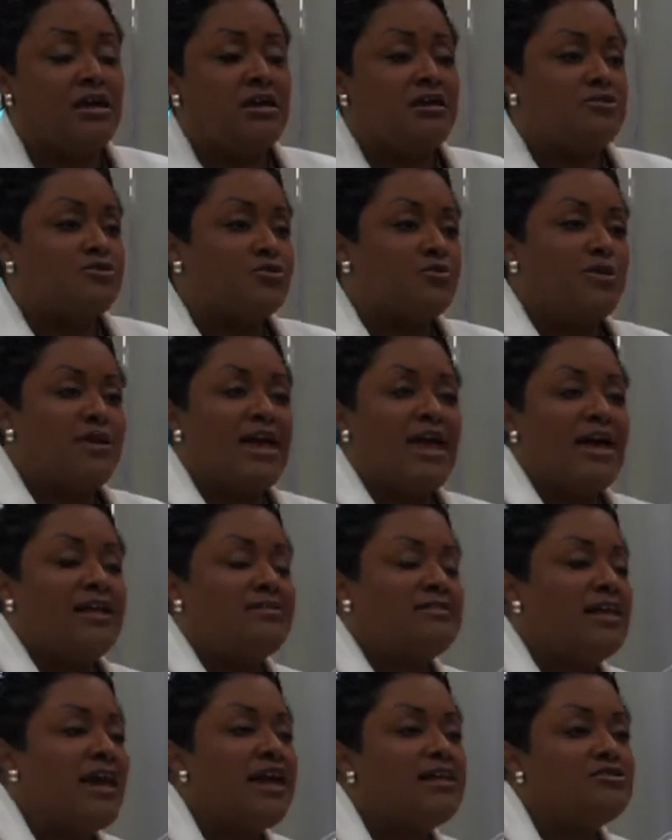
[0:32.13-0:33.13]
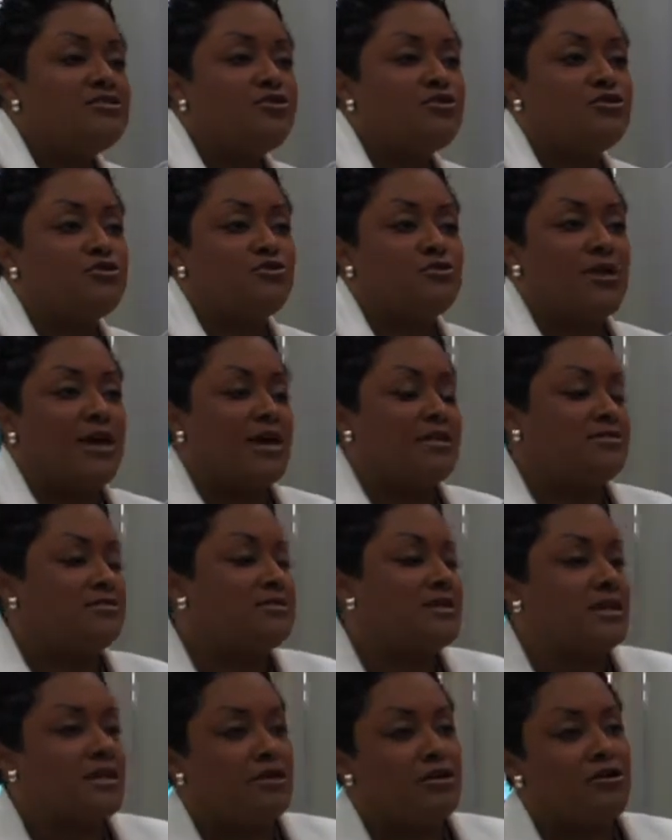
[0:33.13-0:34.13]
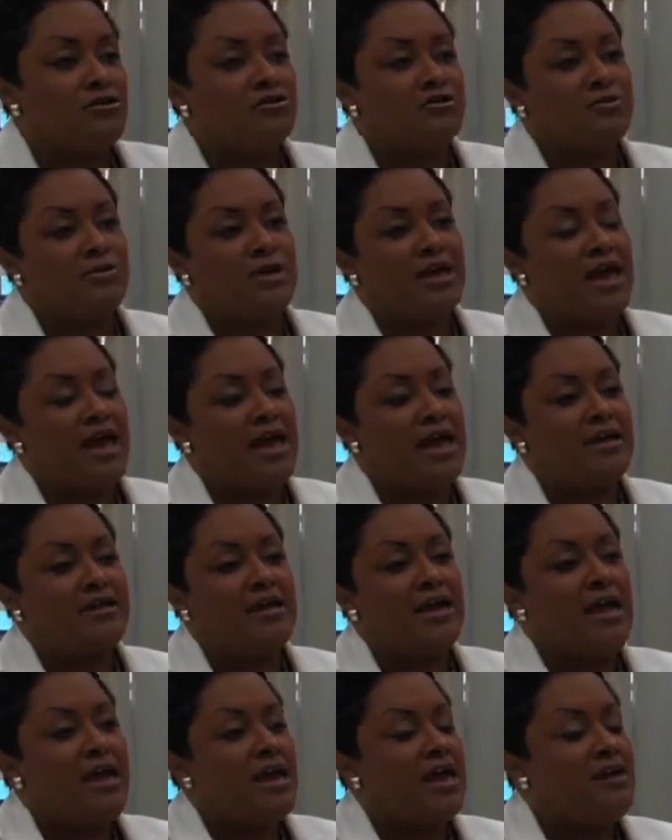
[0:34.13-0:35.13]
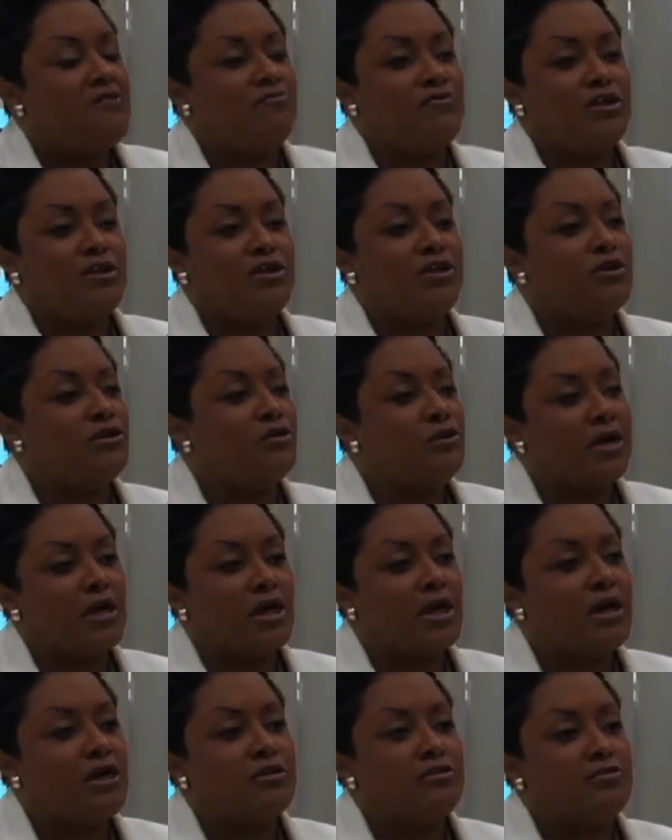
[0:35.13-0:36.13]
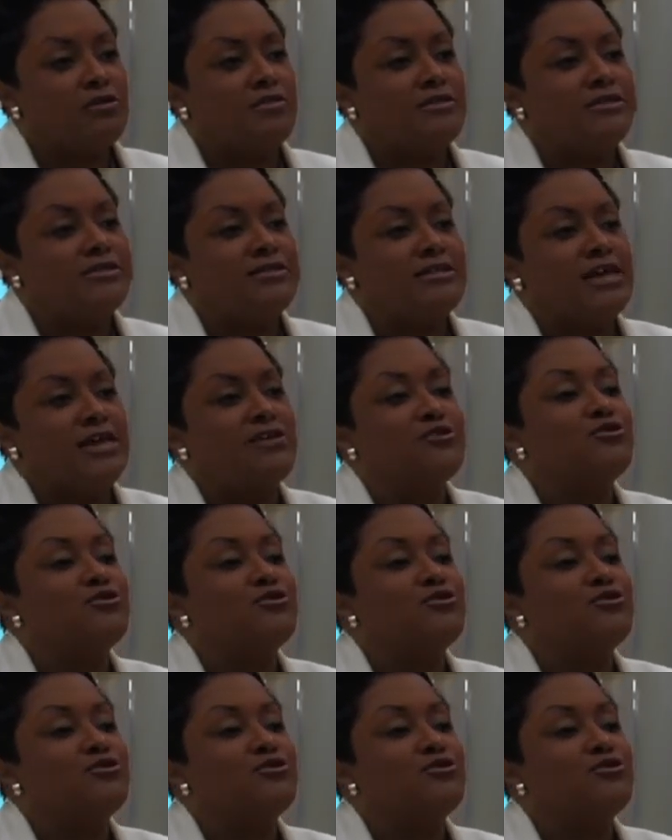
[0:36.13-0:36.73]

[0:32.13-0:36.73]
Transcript: So we had dancers, we had singers, we had every hue and color on the stage.